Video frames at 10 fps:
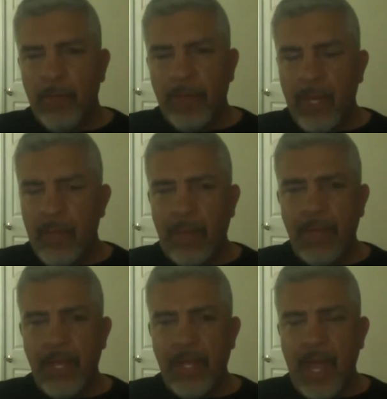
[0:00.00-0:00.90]
and
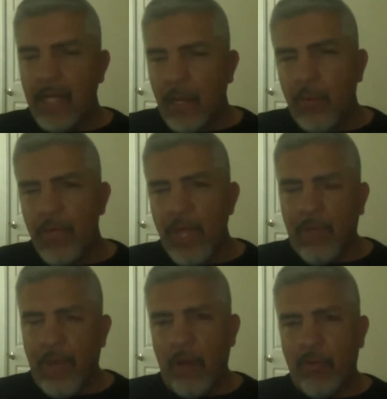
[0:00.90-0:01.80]
maybe at night, now that we have
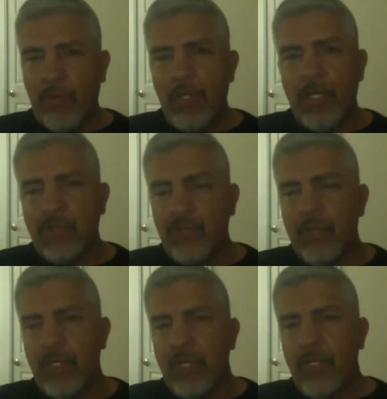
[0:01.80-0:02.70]
power, we can
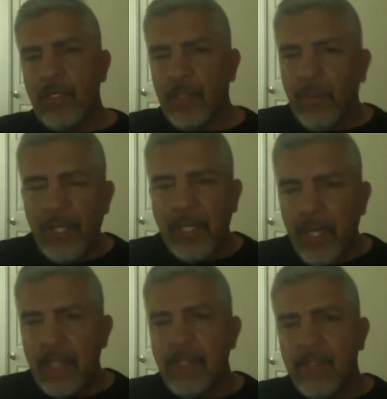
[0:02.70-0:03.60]
train some of the
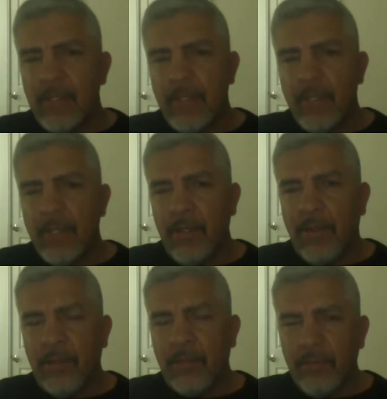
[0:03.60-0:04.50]
kids,
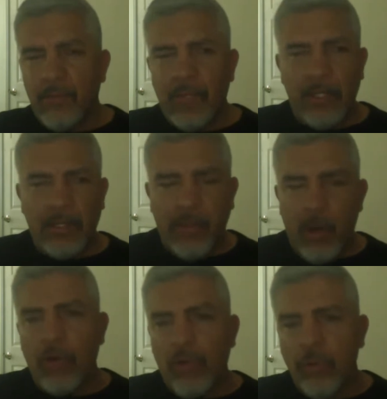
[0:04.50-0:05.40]
in
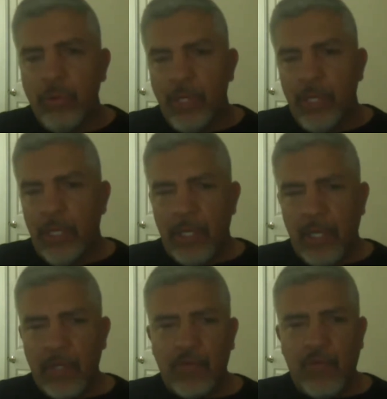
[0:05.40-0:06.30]
small groups,
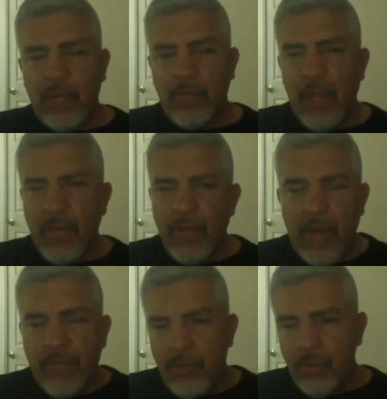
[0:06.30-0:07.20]
and train them there in the
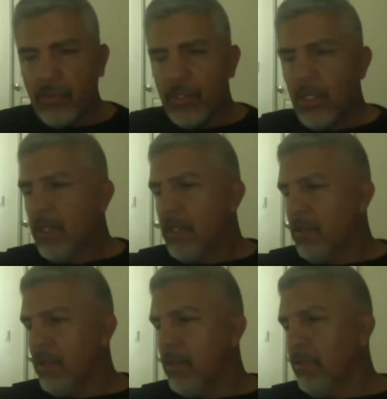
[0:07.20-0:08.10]
afternoons.
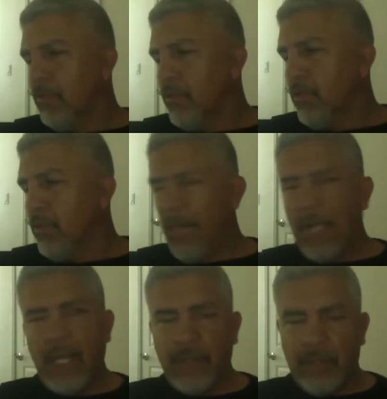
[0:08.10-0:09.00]
So
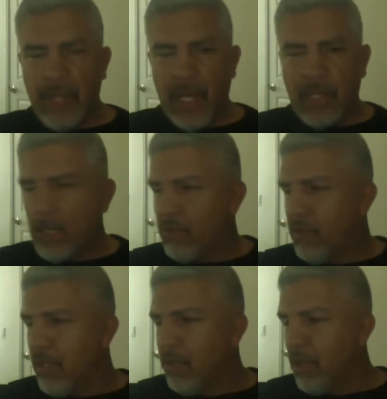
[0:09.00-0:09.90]
that's
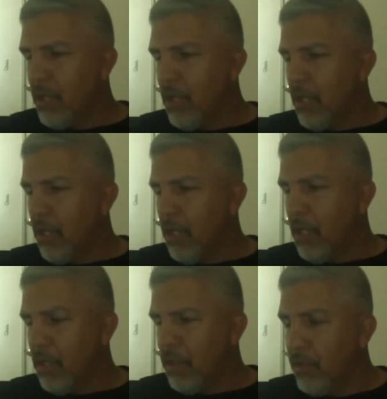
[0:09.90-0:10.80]
actually a
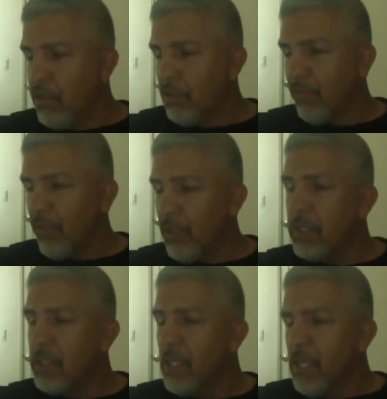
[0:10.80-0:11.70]
good news for
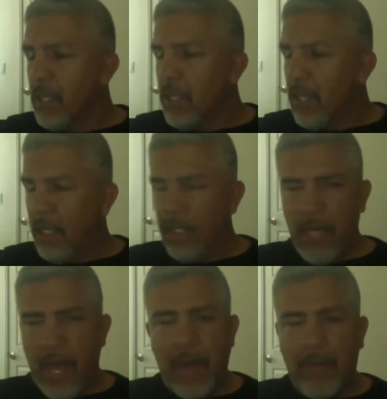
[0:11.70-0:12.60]
us, and
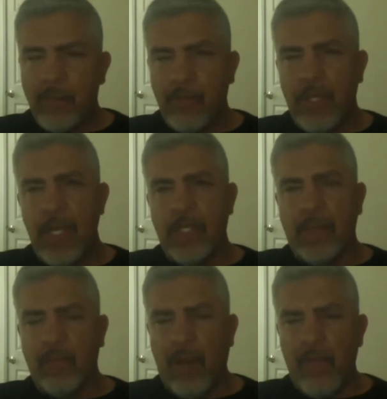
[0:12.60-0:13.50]
that happened today as
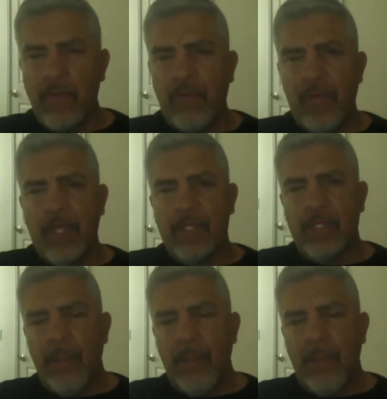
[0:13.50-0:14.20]
I'm driving to Vegas.